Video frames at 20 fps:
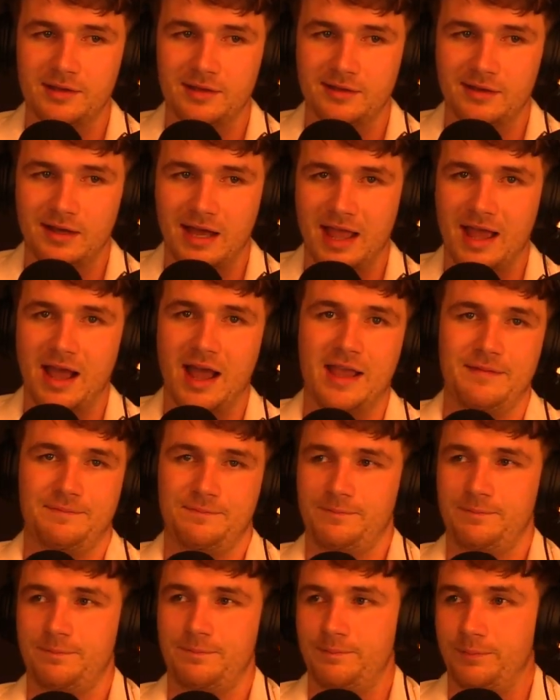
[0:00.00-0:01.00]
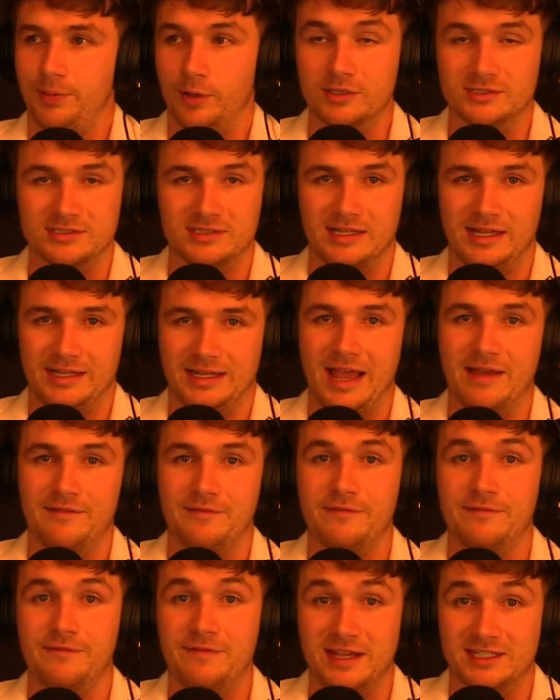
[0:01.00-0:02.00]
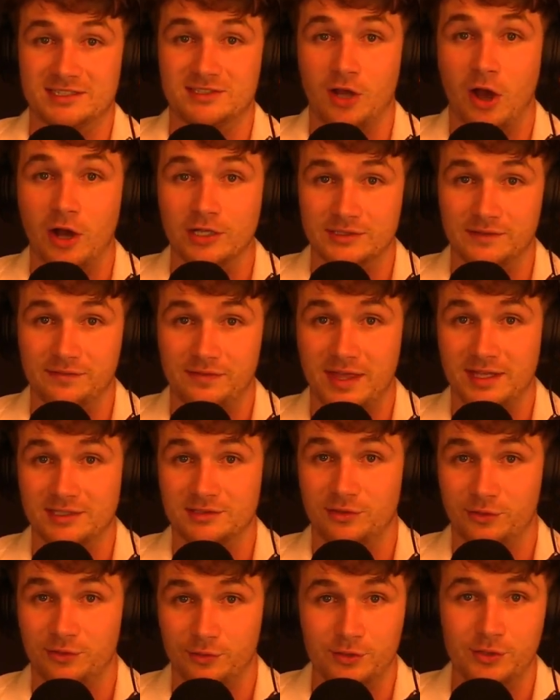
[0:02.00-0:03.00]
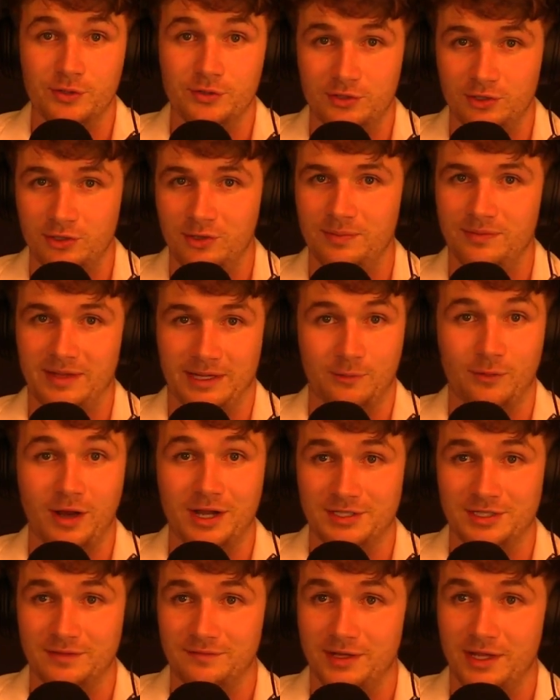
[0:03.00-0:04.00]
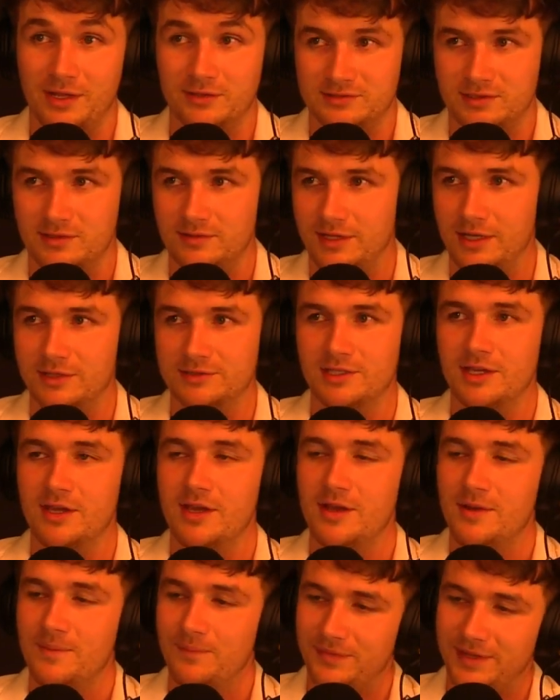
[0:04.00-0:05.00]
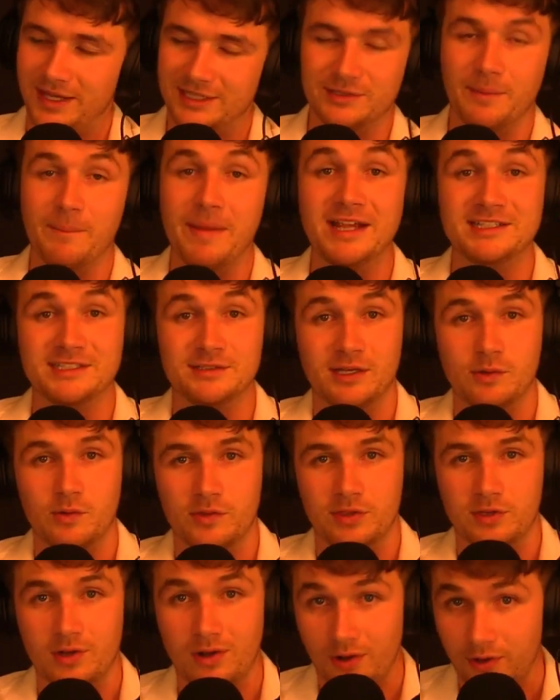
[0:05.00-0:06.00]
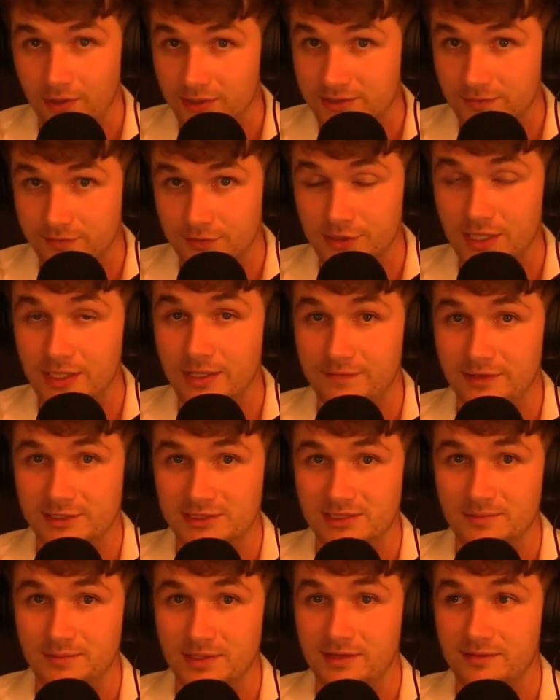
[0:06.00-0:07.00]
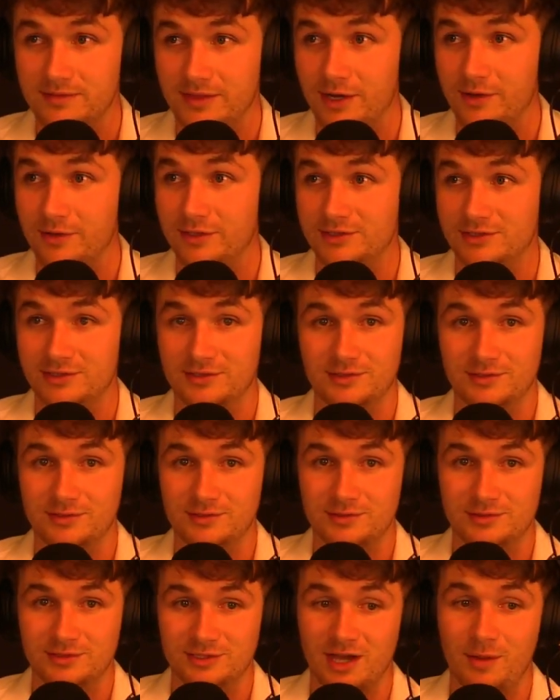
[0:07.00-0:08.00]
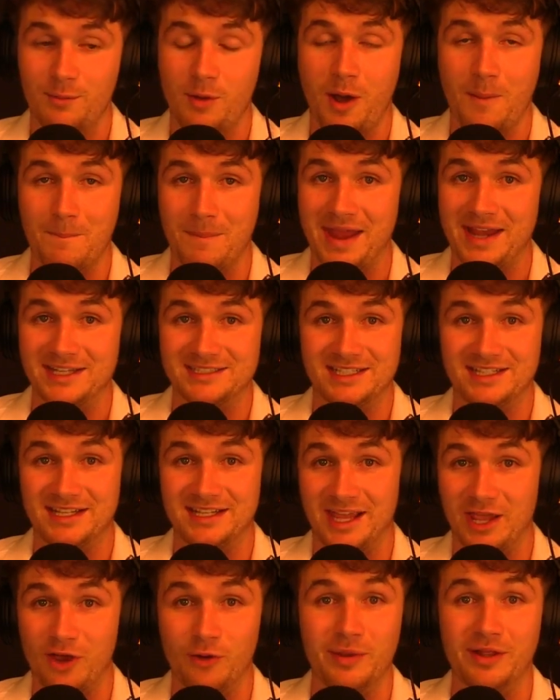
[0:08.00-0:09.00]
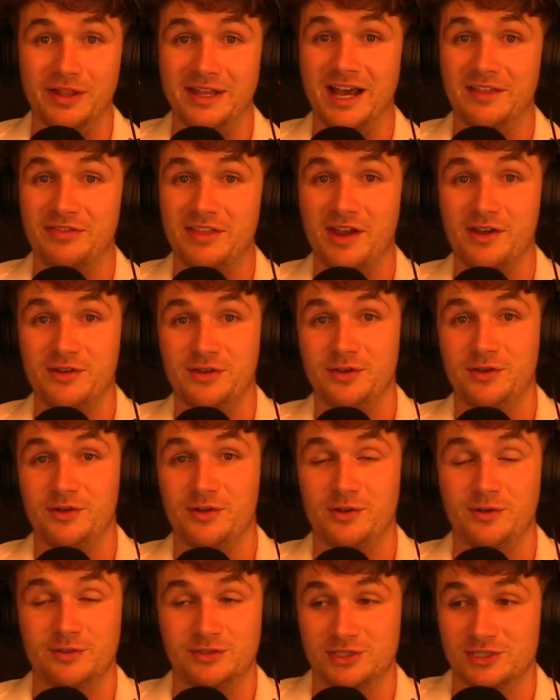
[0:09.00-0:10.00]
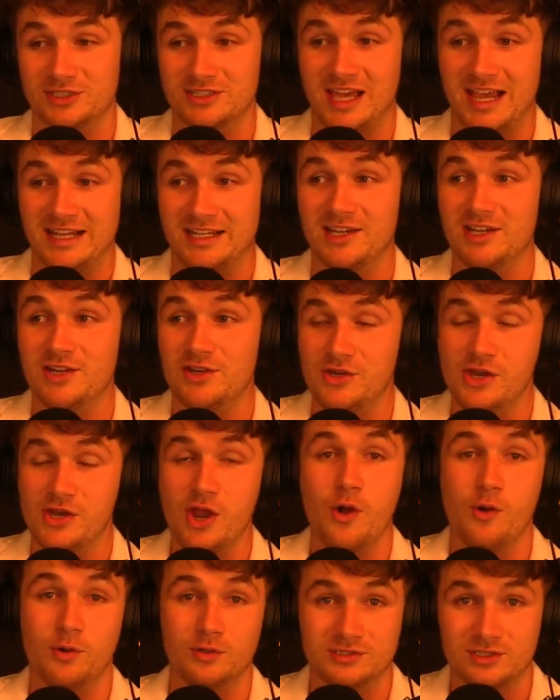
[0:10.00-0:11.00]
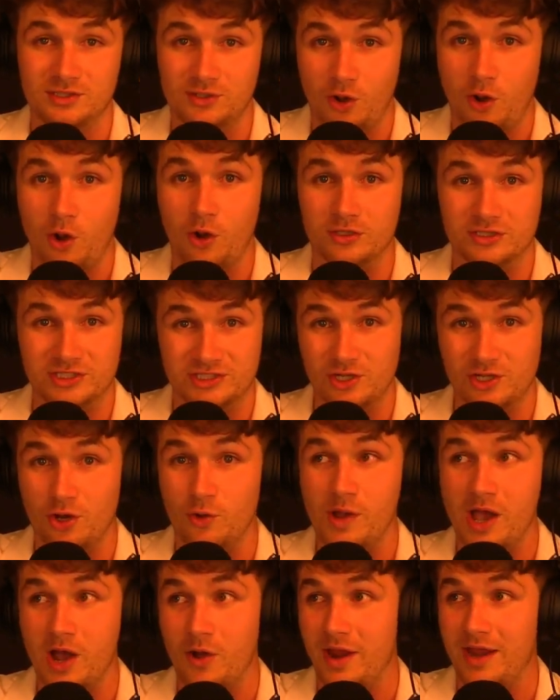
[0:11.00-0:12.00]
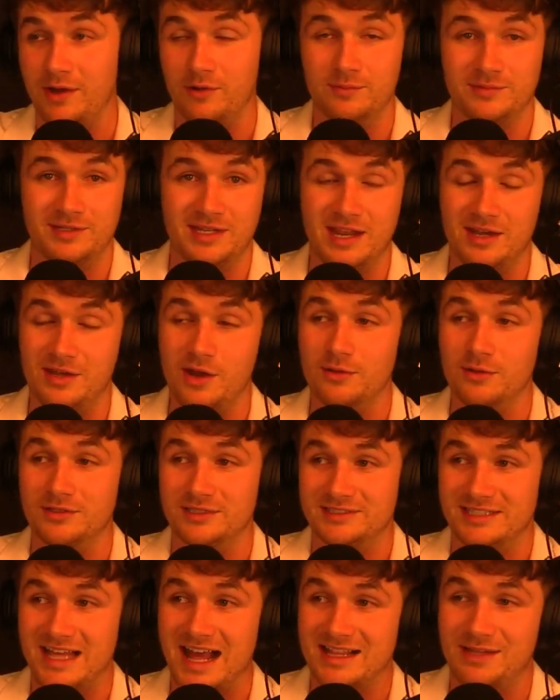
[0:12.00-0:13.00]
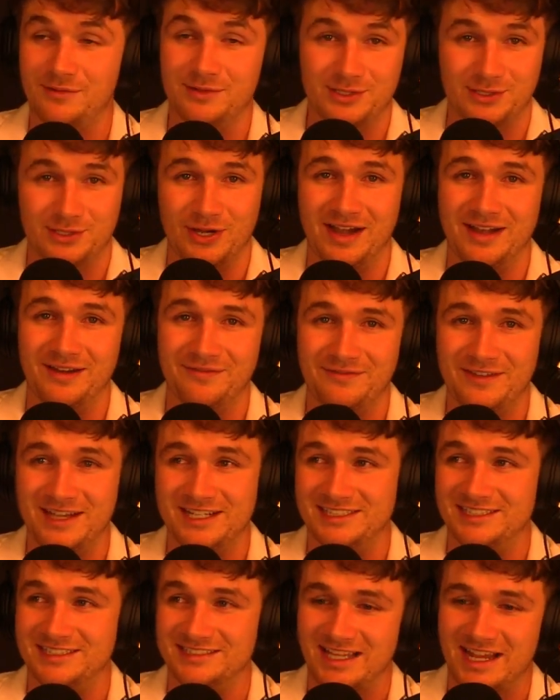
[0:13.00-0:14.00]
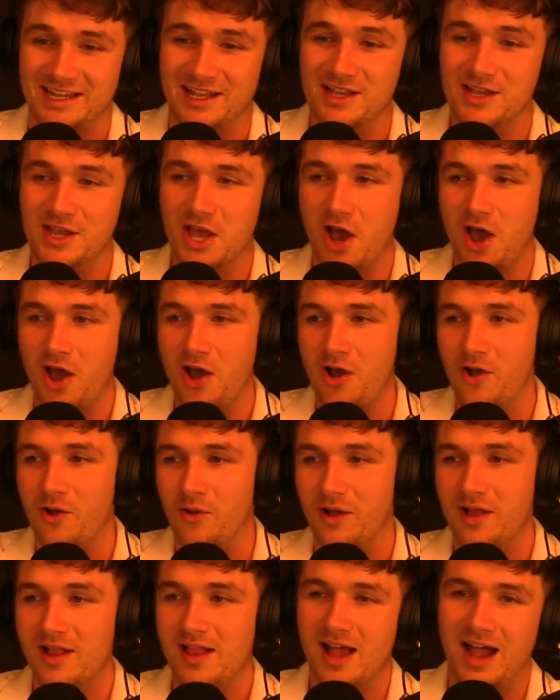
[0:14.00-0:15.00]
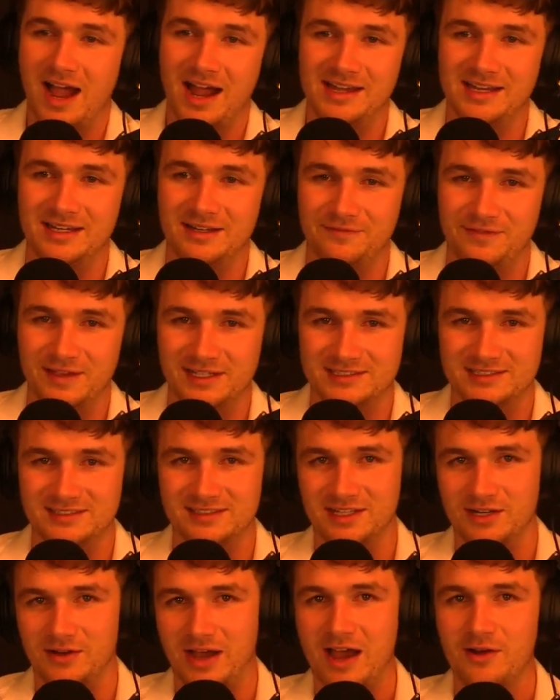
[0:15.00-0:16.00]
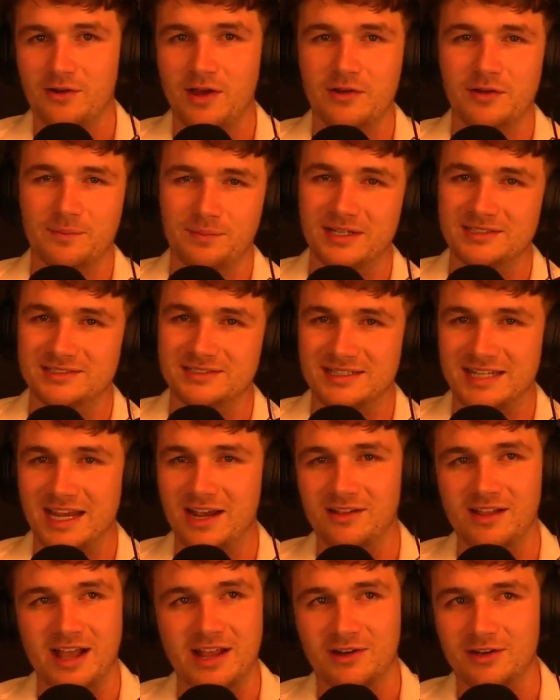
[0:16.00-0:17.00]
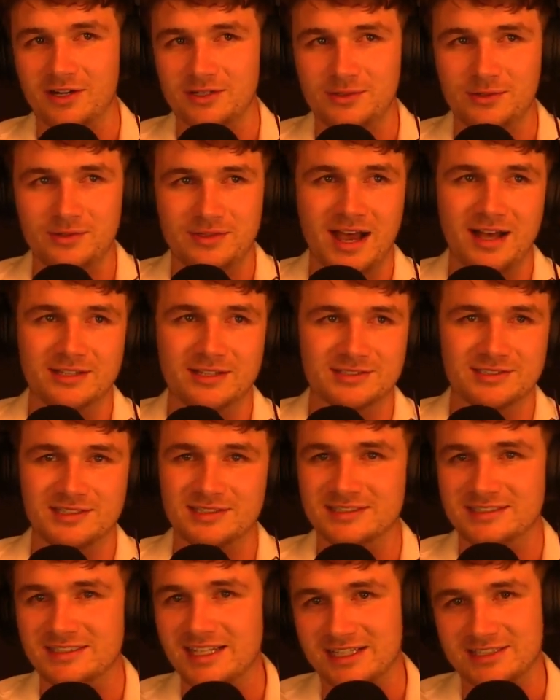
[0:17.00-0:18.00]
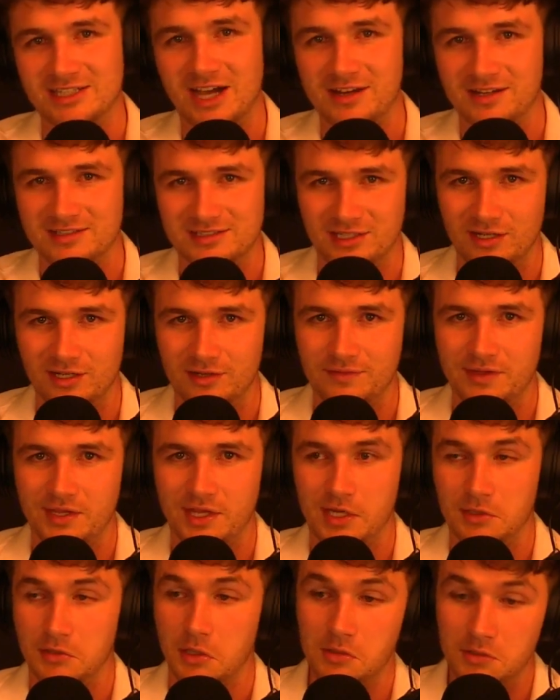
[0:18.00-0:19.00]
I personally have fixed tons of things through YouTube, like watching videos. It's amazing, like with cars, if you're trying to fix something, there's some amazing hillbilly out there, dude, who just knows cars so well and knows exactly what you're trying to fix, and is like, oh, I need to fix, how do I replace the taillight on a 2006 Honda CR-V?